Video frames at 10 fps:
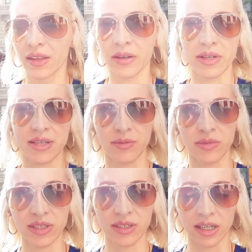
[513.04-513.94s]
There were some
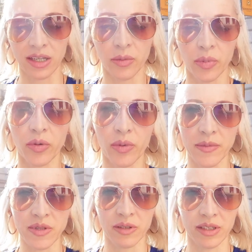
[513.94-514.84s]
technical
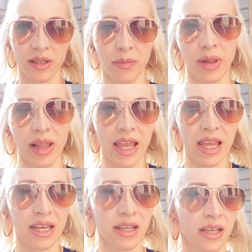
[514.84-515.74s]
problems with the
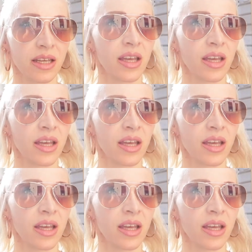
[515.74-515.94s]
plane.